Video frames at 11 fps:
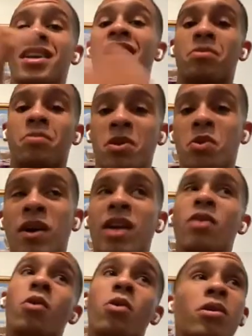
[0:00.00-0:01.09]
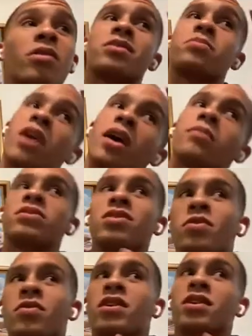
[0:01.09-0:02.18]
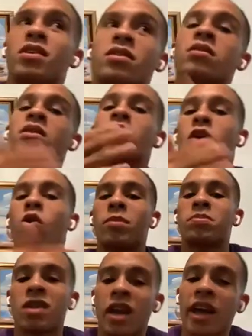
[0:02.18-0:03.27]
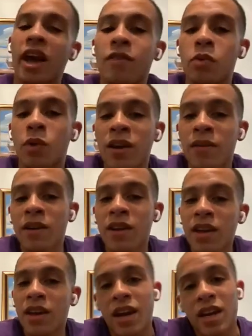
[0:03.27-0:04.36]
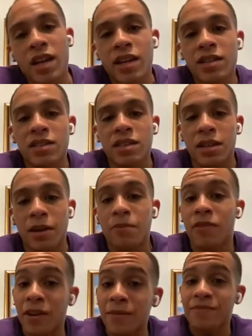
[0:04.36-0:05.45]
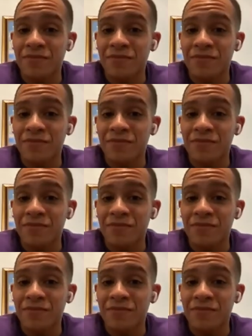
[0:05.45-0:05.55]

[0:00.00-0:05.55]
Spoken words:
down a middleweight or a prime Silva can go up to light heavyweight. And I'd like to see them fight.